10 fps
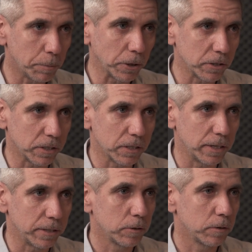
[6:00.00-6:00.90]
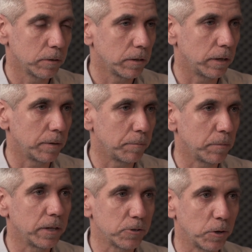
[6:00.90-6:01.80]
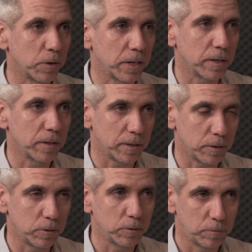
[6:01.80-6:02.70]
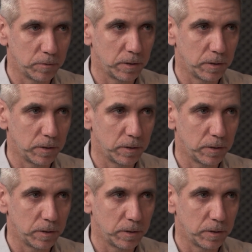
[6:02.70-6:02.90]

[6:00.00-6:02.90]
Baltic states, Estonia is